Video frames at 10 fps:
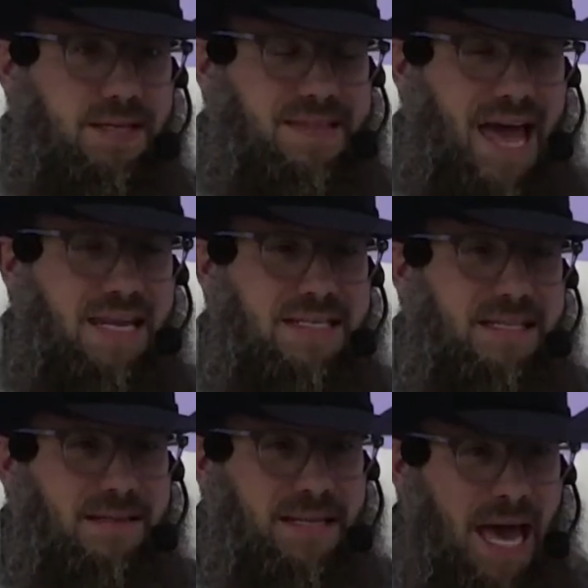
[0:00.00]

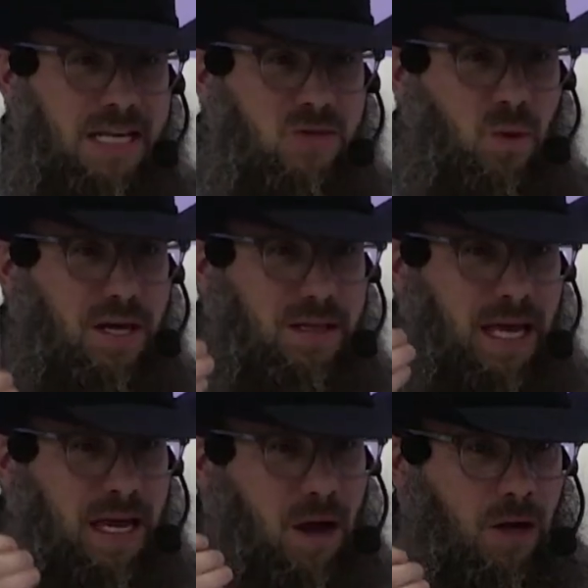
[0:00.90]
That is what
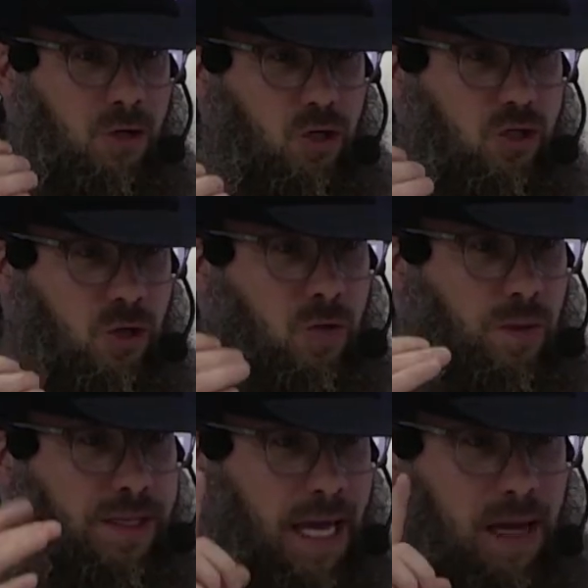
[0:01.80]
they understood
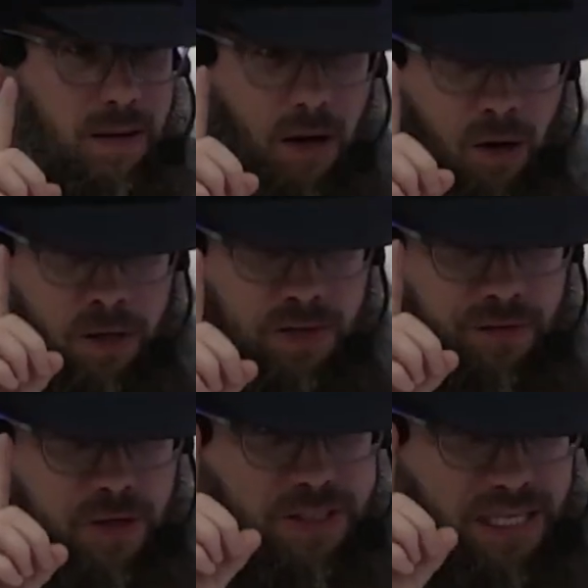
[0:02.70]
when they heard the verse